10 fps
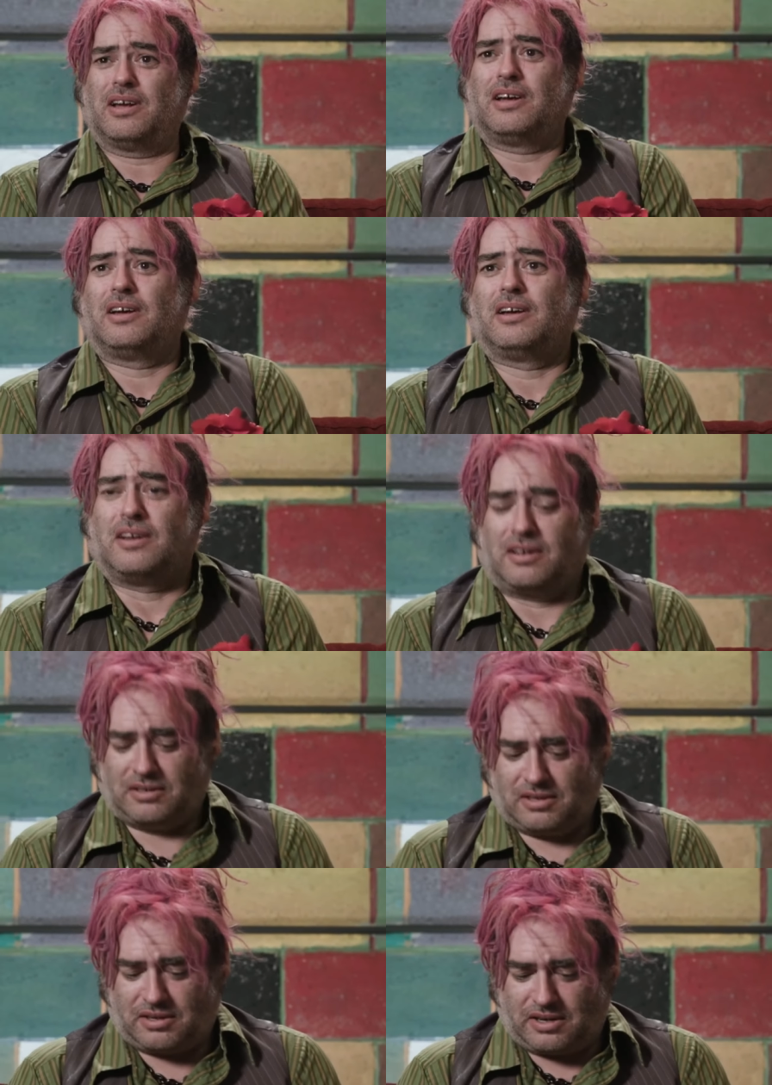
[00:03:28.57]
up so he could
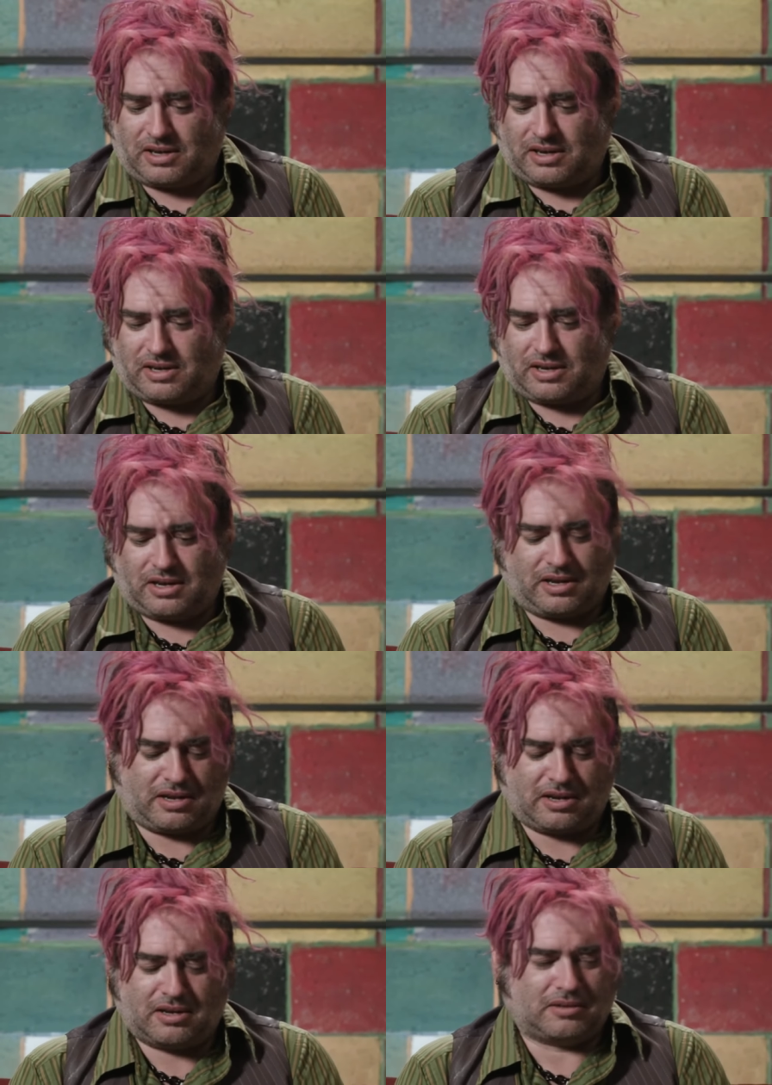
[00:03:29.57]
run his business
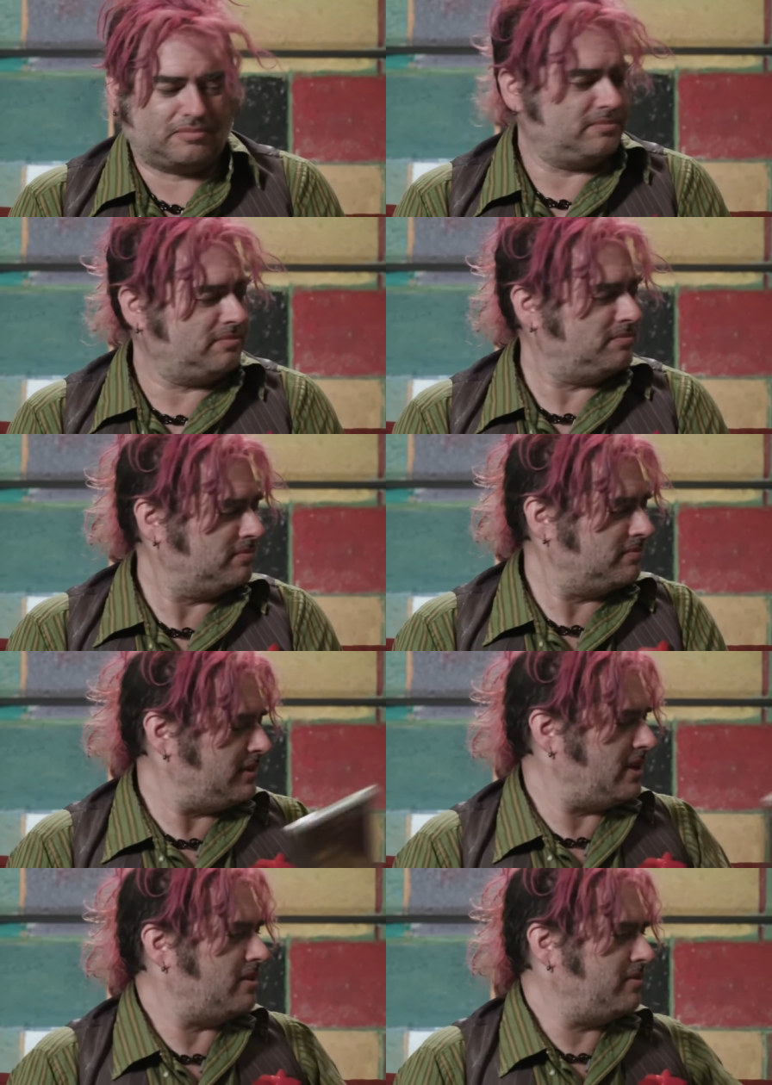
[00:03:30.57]
interests.
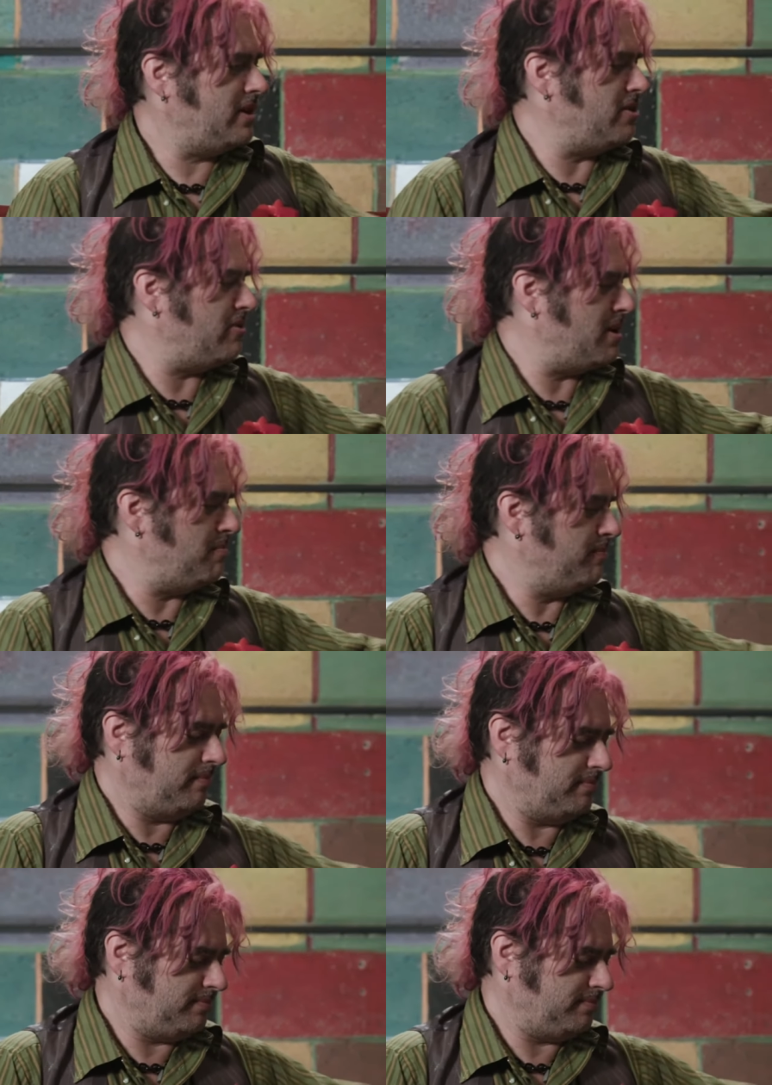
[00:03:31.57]
He discovered that he couldn't